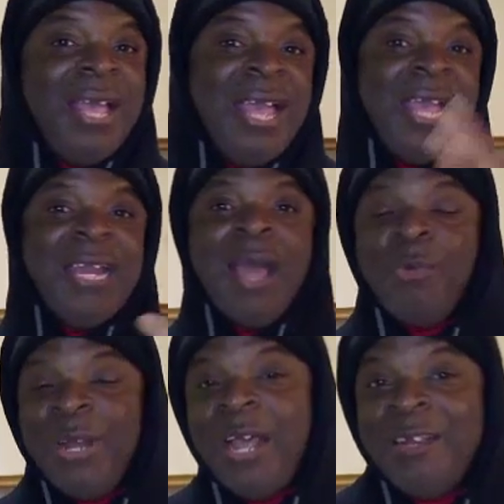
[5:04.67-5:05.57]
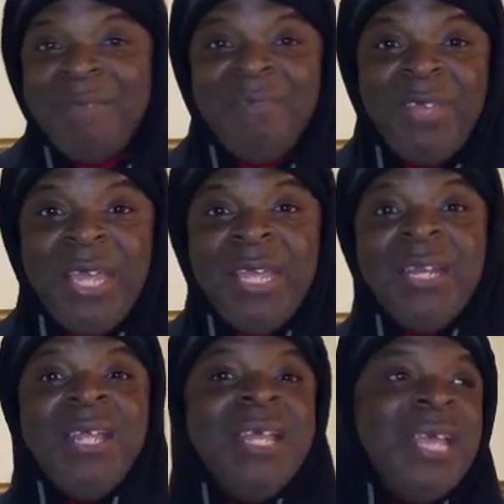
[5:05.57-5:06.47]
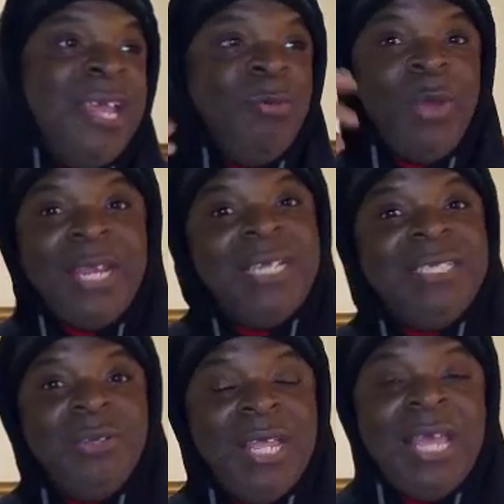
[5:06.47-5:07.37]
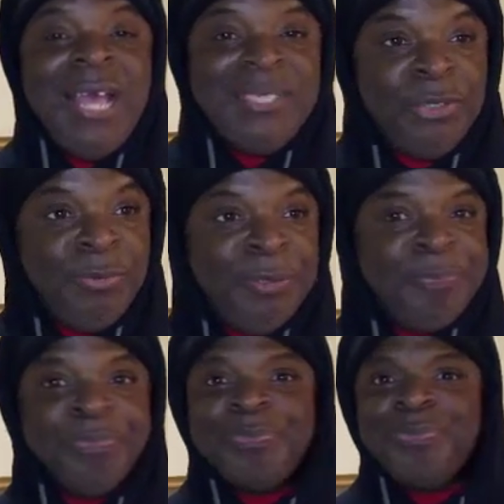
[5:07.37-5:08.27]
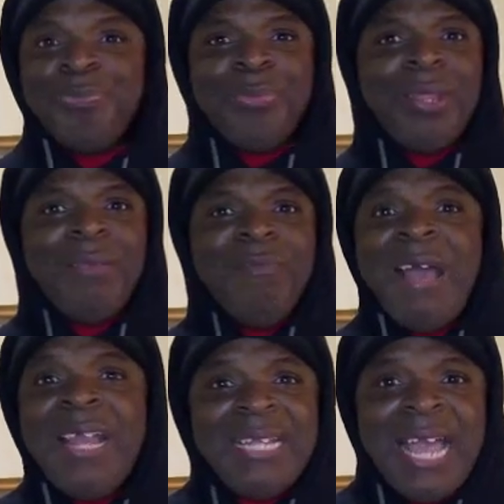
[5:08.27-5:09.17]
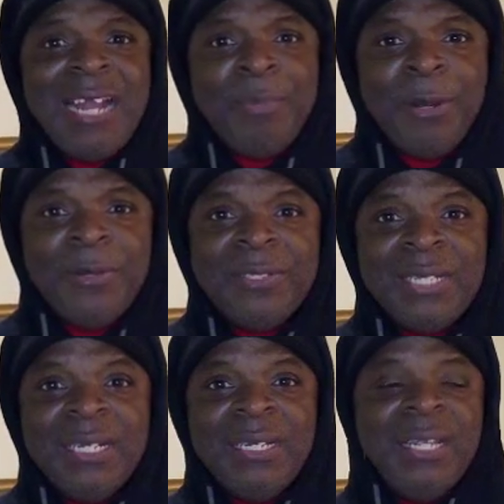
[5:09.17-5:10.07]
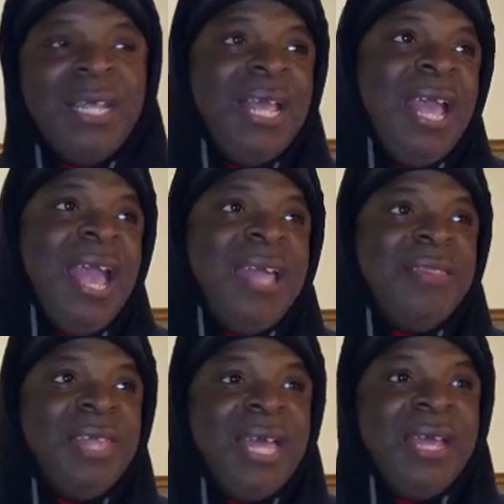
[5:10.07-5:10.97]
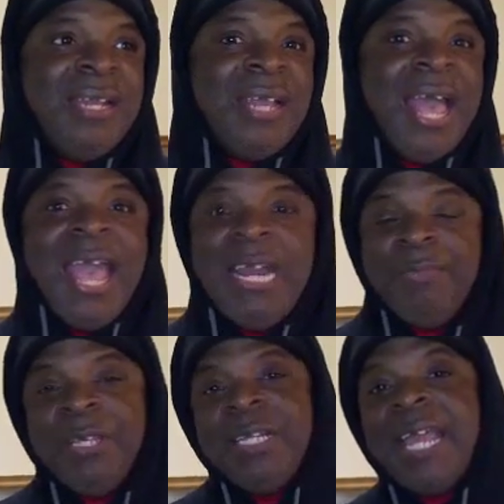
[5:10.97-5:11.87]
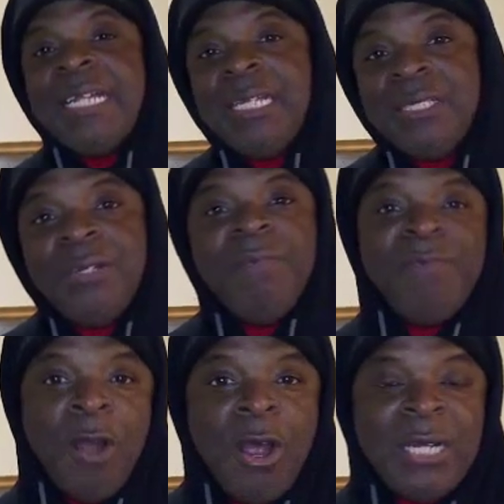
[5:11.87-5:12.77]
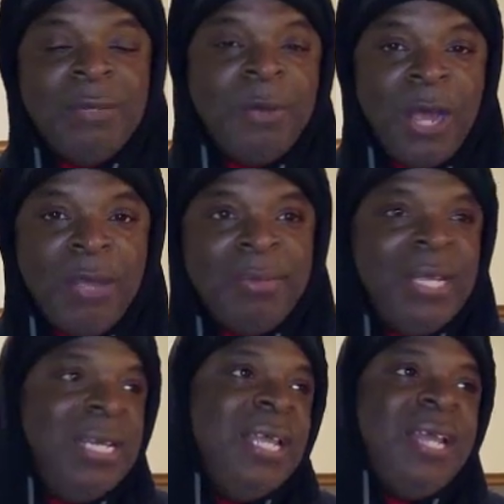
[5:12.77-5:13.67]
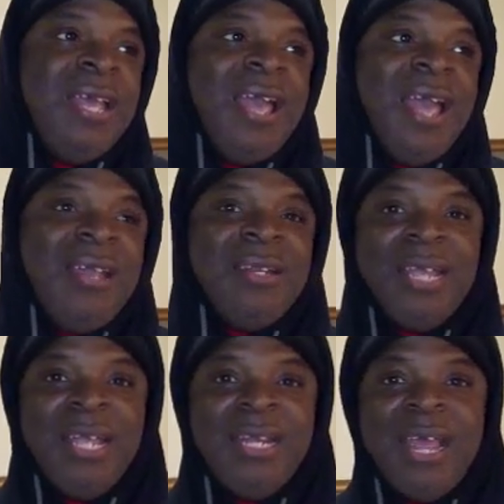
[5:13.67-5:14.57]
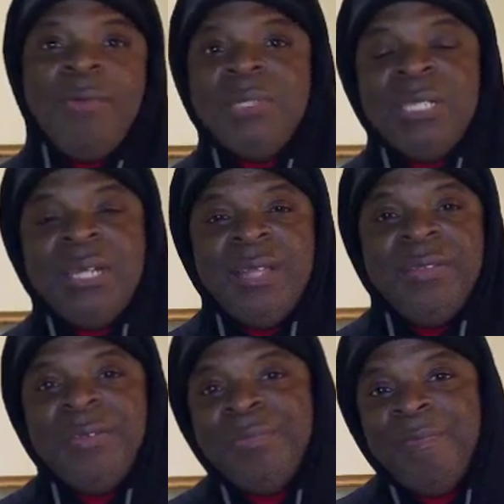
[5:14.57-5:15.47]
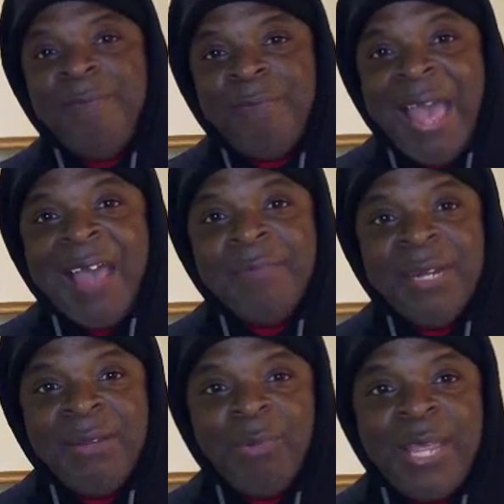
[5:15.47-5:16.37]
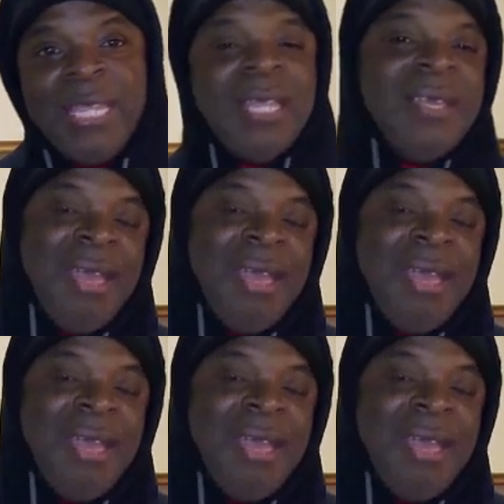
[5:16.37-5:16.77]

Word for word: And I went out in my van and waited till they got to me. Finally got a person. And then I had to be connected to the fraud department. And then that was another five minute wait.